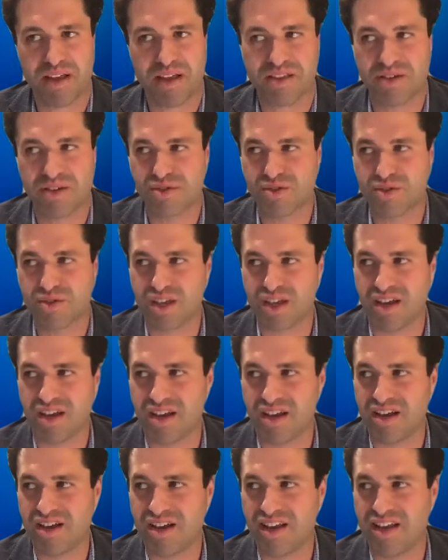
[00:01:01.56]
those
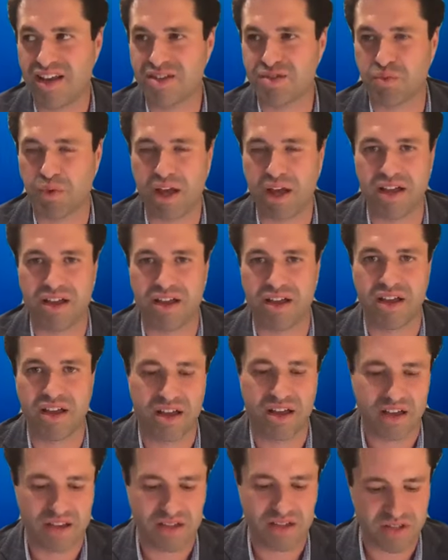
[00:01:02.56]
as well.
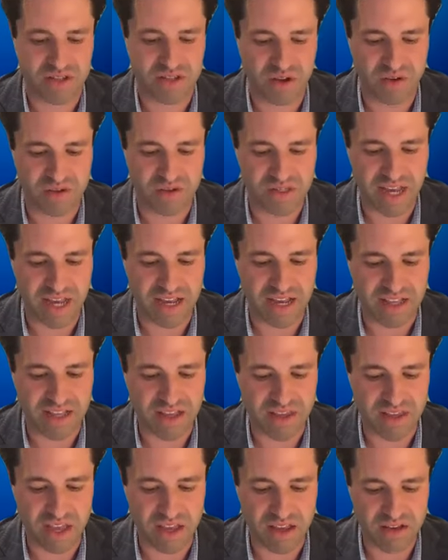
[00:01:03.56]
So
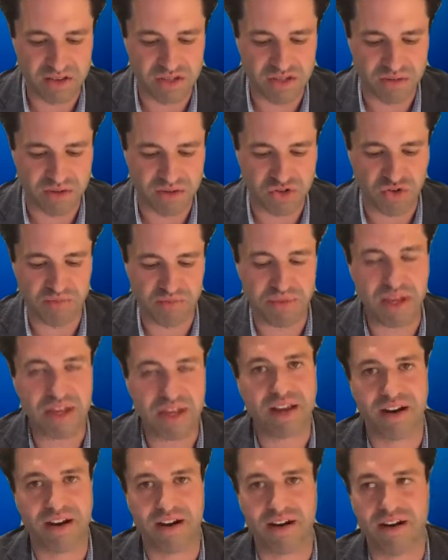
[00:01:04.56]
Danny, thank you so much for being
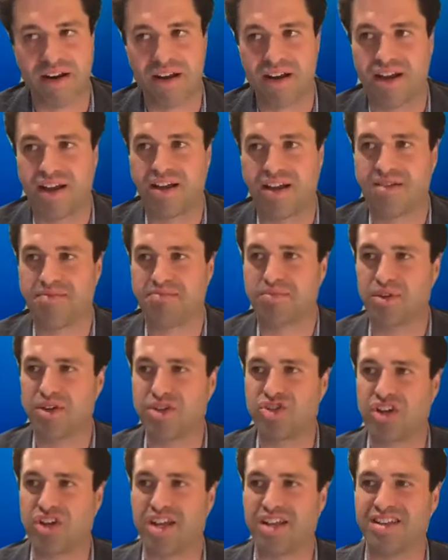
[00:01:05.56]
here. I
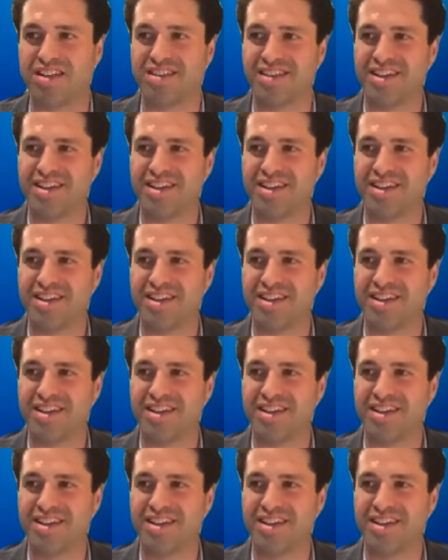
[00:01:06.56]
appreciate it.